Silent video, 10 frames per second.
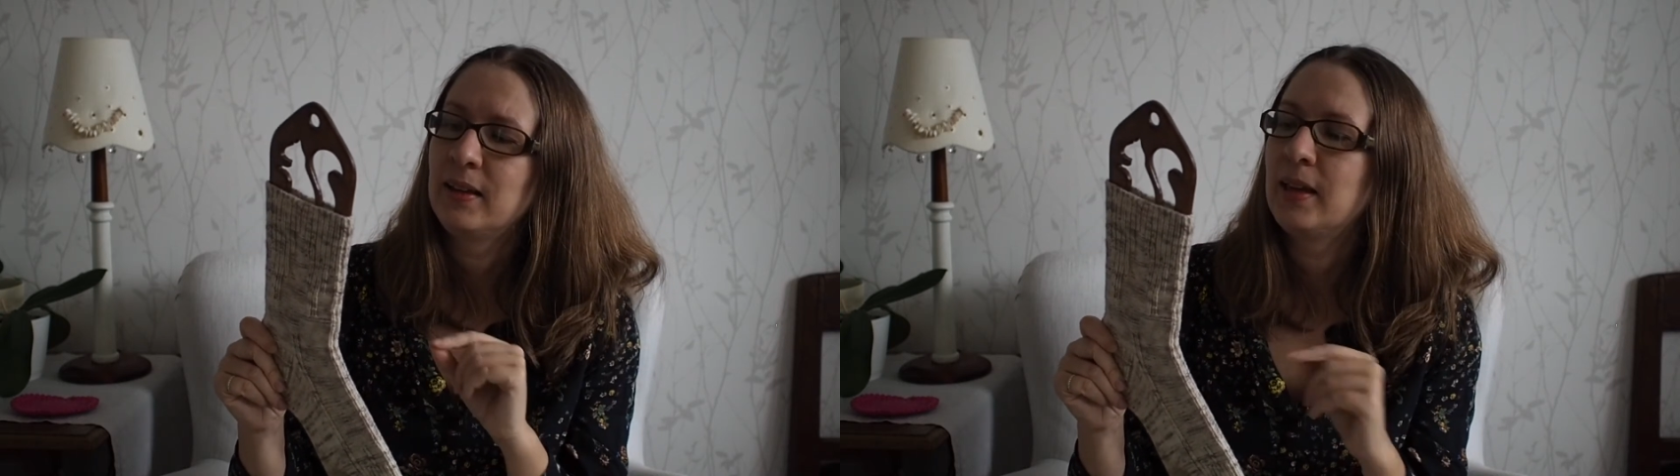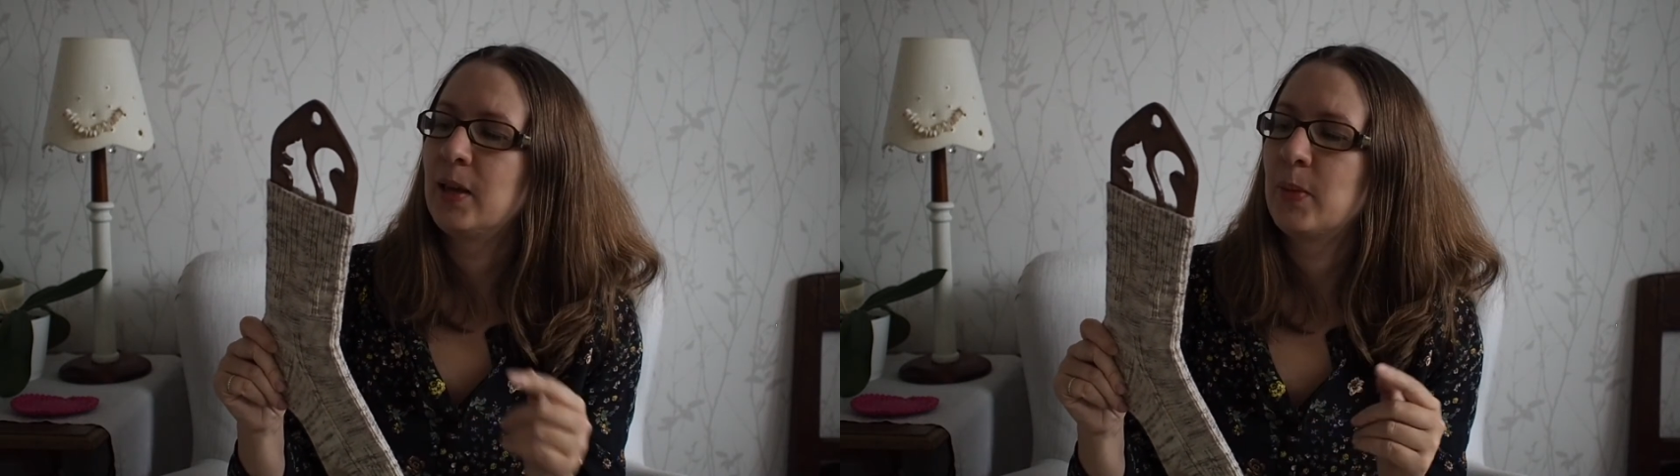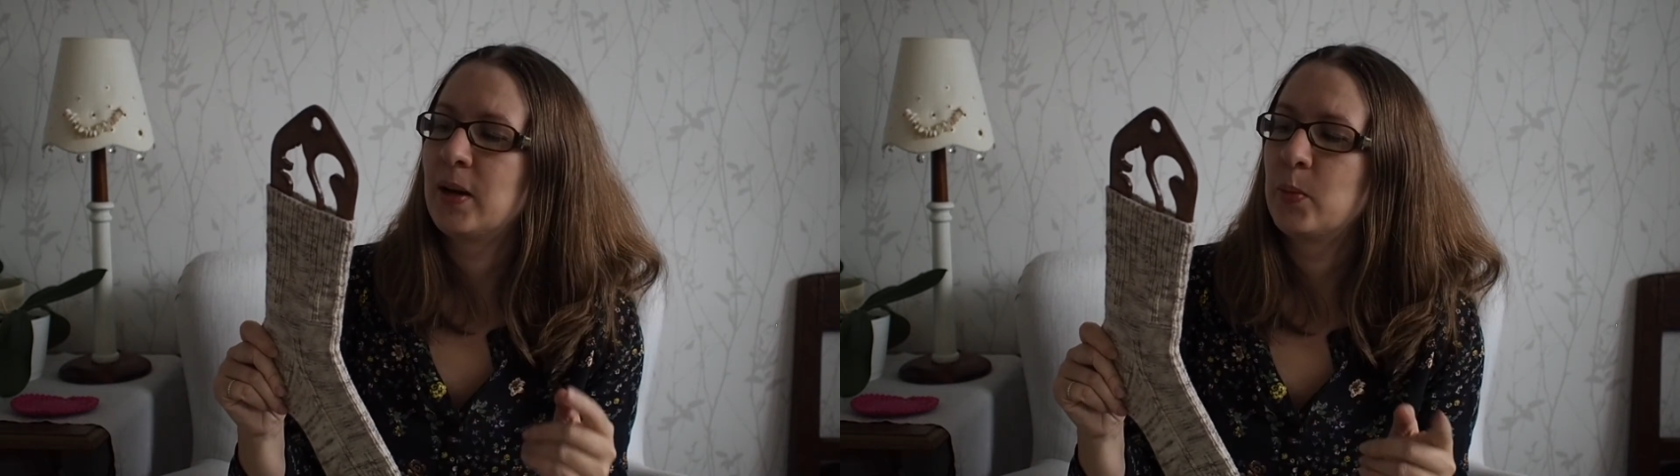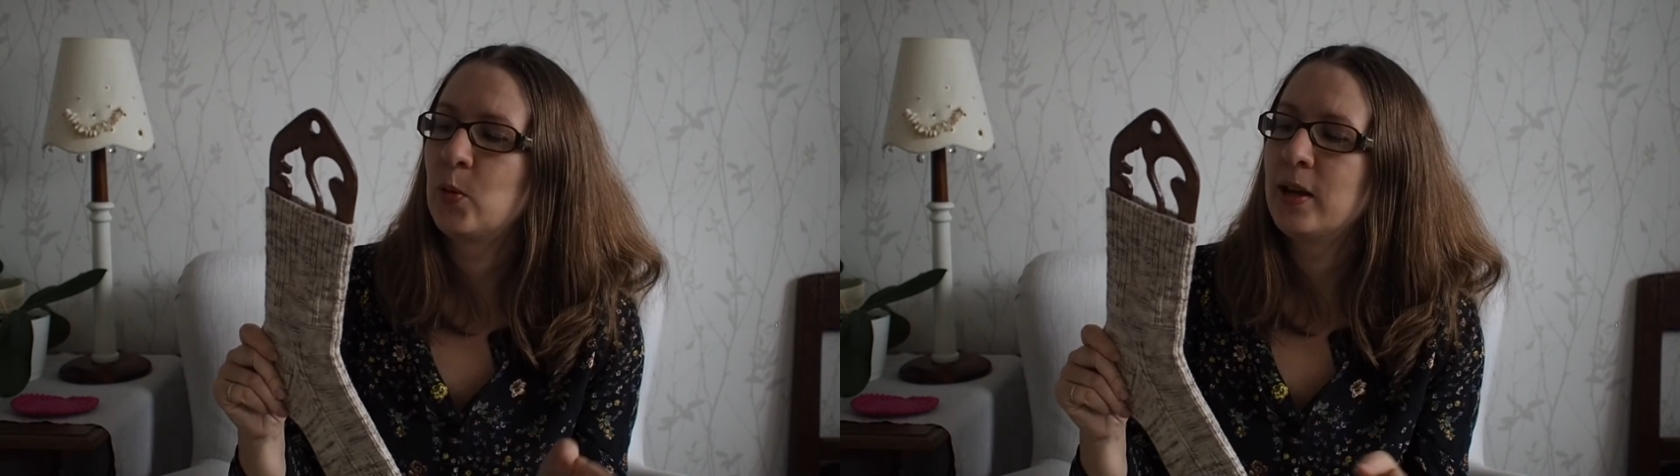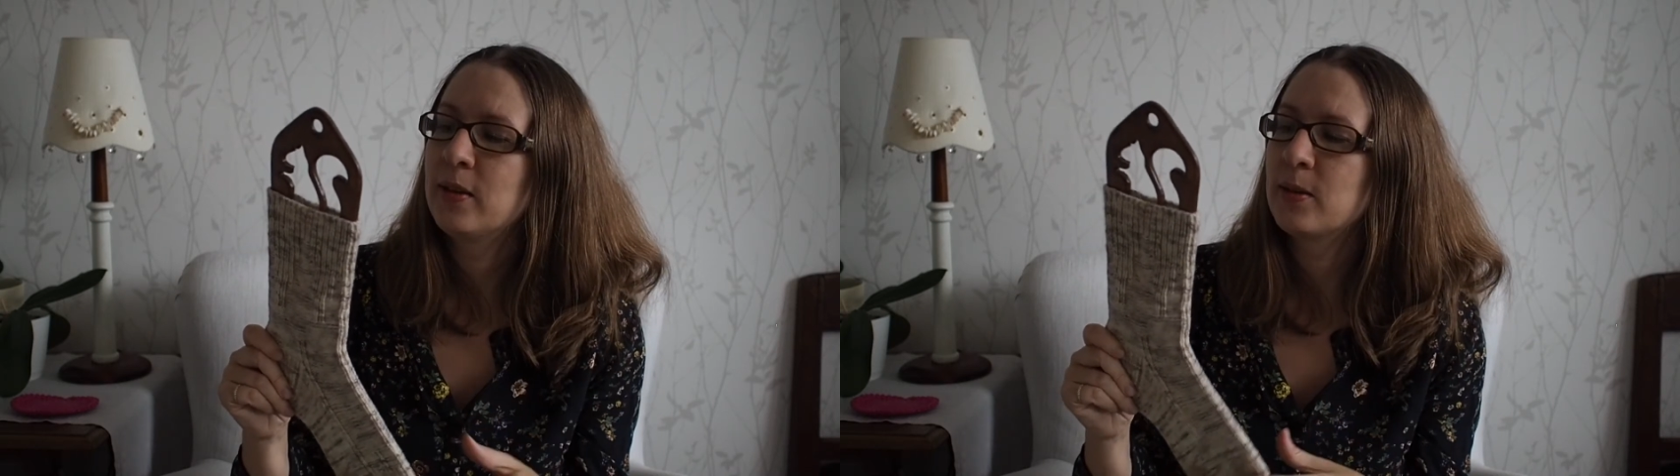came up
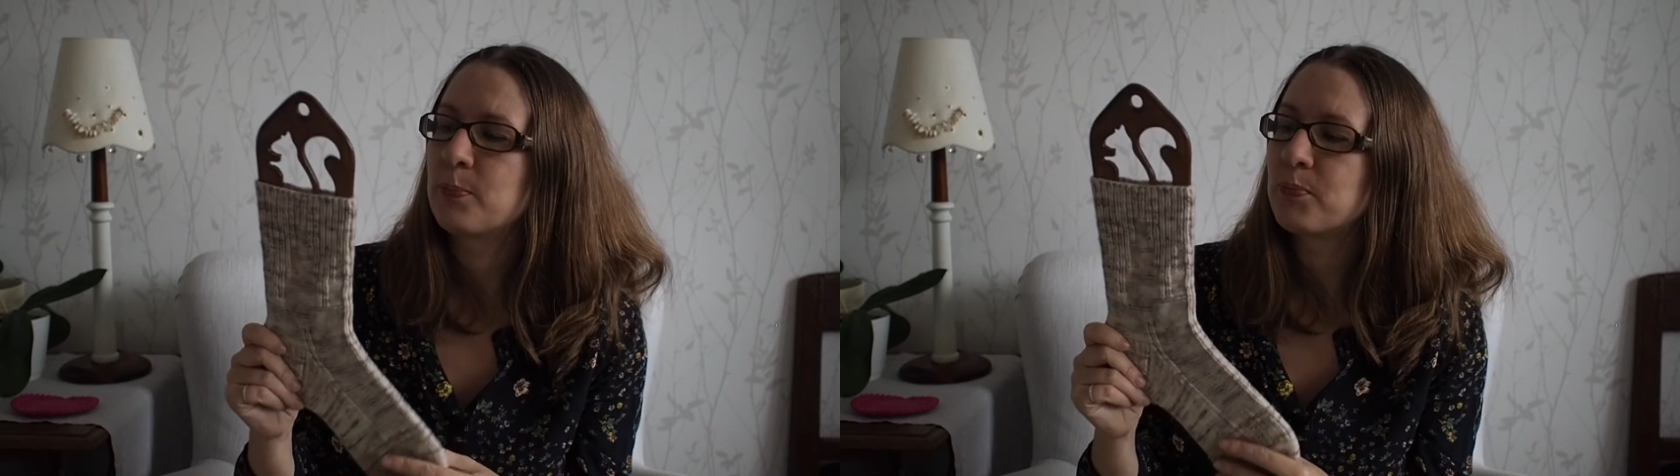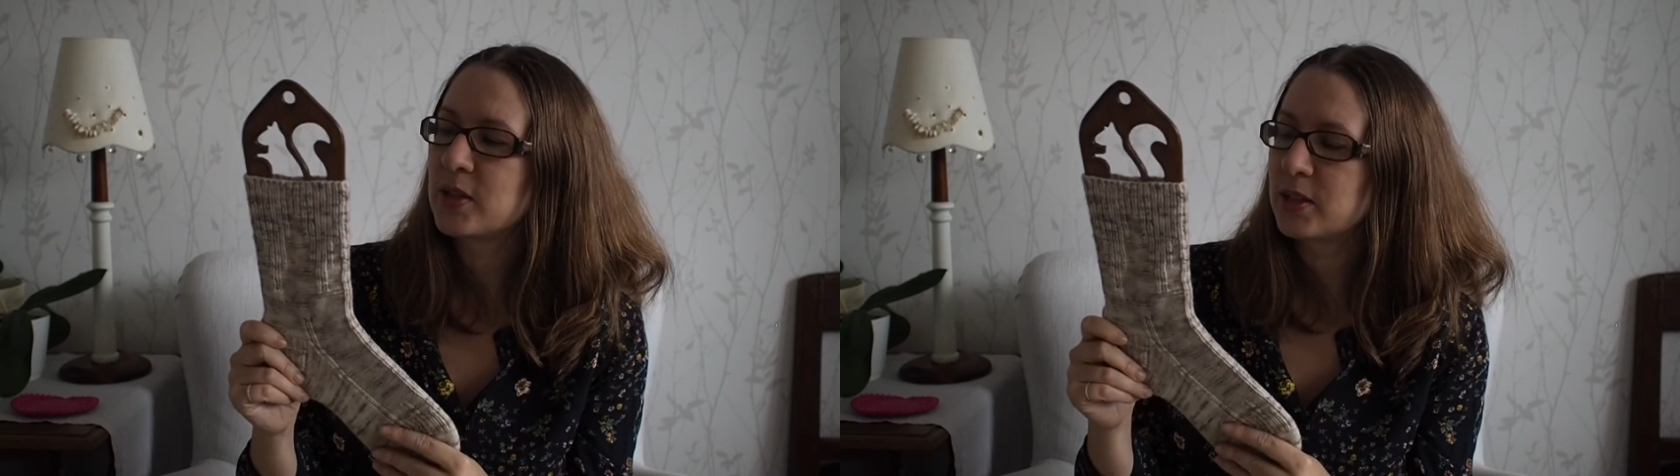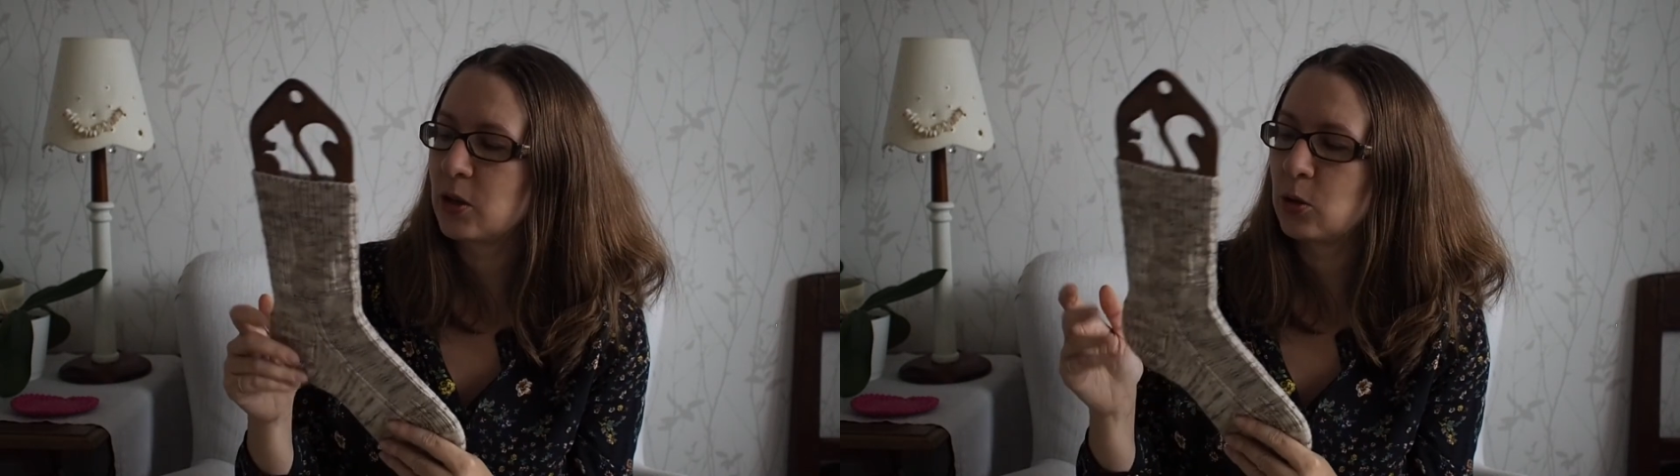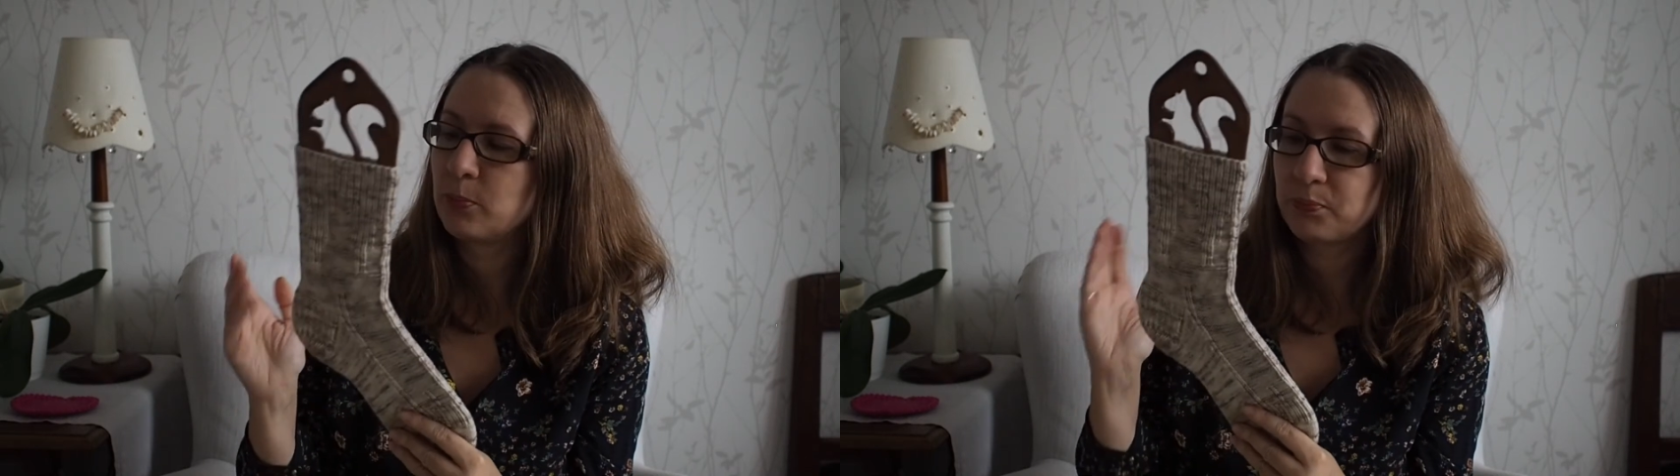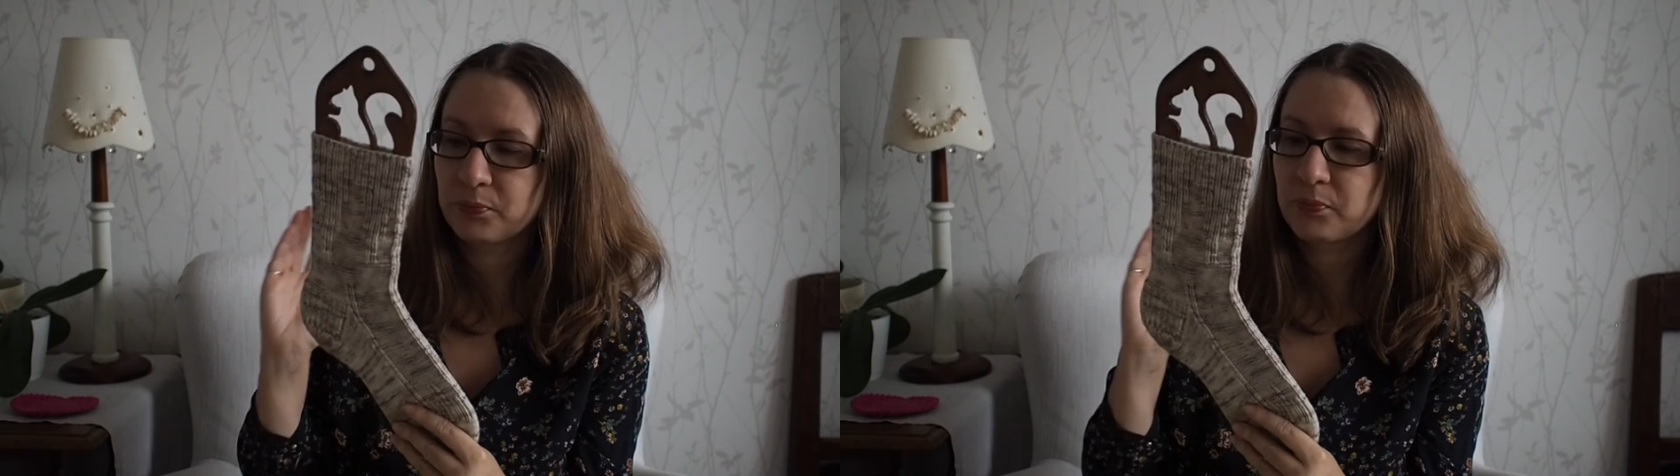with, so